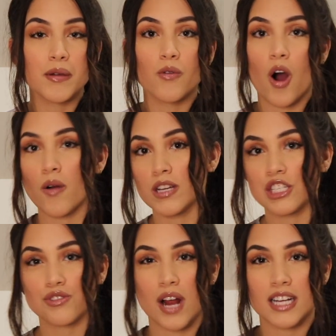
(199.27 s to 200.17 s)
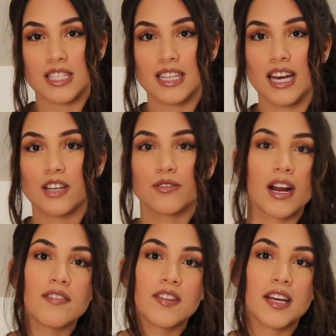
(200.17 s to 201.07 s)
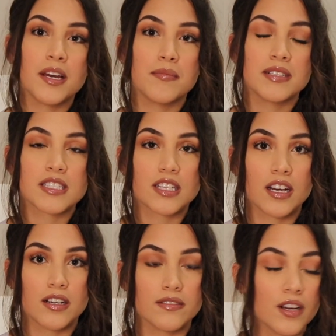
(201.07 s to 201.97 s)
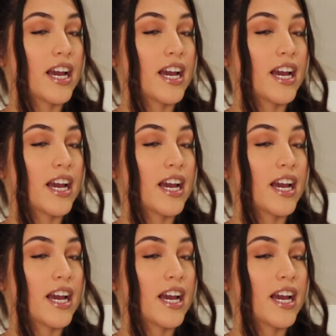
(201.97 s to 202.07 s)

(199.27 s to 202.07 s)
He will always try to like grab them and stuff.